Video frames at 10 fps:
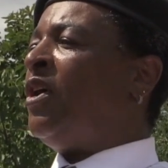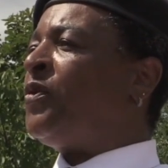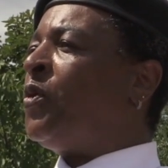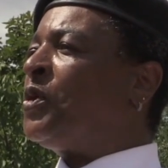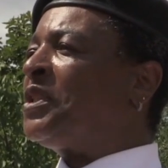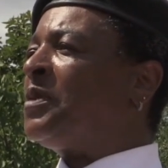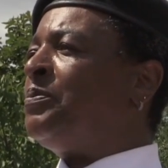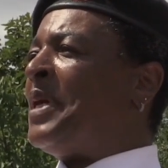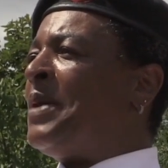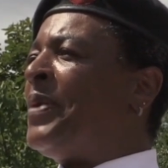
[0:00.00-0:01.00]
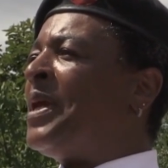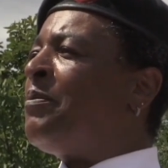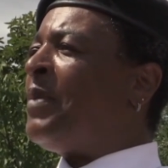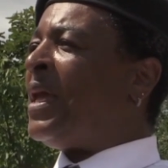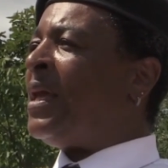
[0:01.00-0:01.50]
of course, me
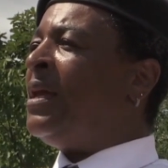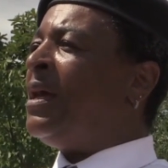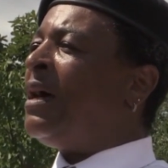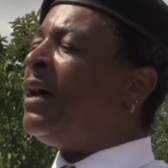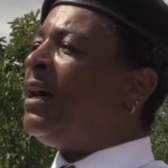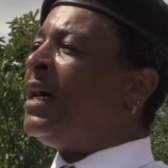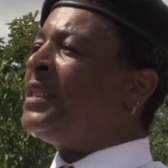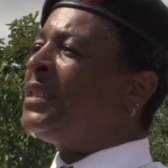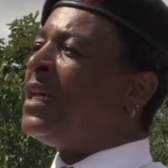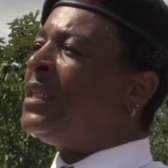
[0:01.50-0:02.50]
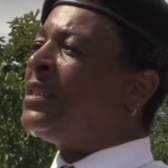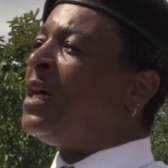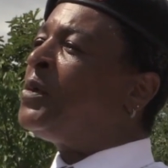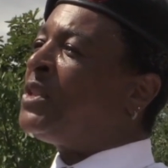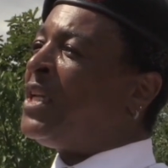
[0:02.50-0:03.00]
being me, I decided
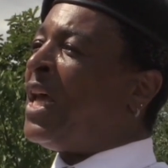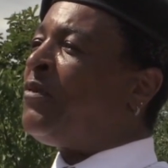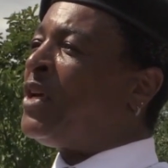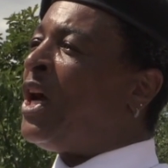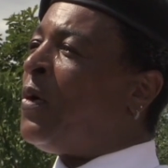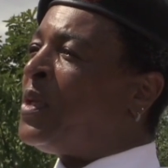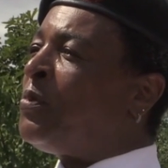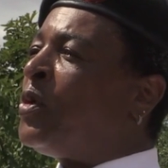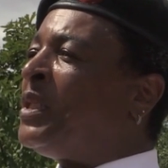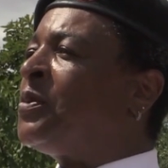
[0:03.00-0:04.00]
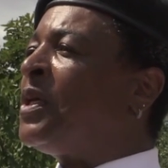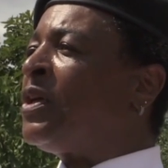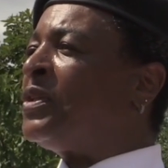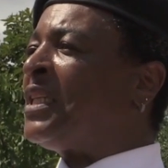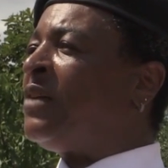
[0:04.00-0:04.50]
I was going to have a go and the boys weren't
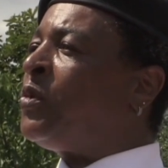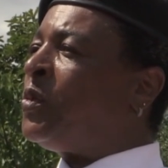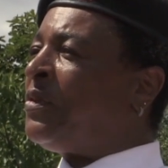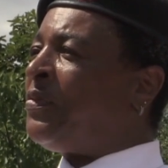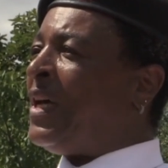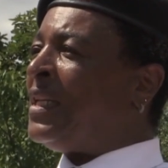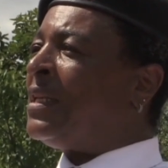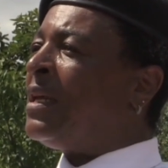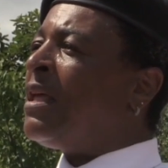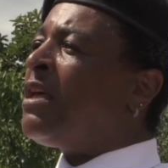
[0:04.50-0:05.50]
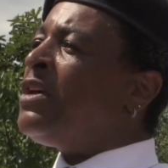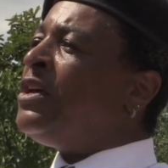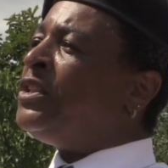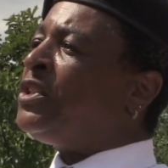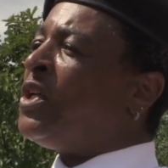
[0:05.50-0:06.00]
going to have all the fun.
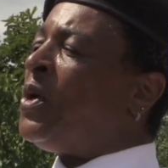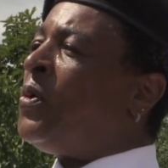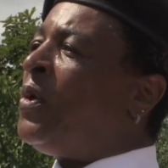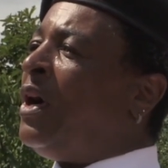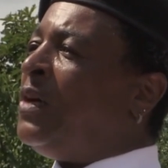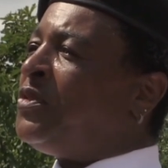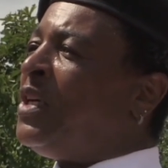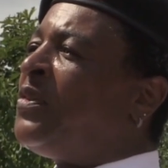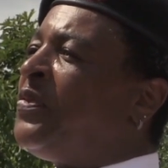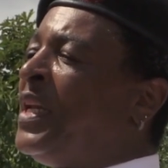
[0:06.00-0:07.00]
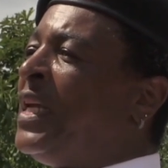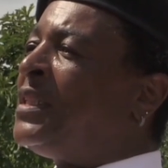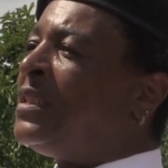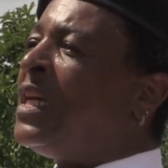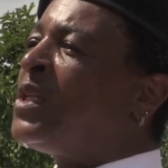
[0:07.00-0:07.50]
So after I'd
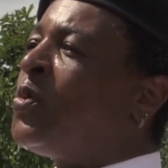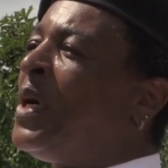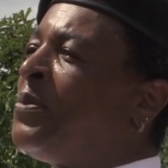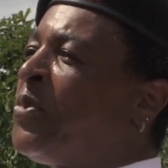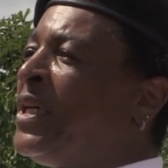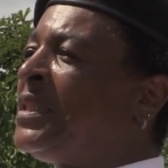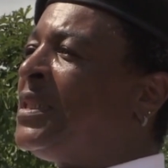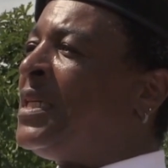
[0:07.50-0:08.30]
finished, and I quite impressed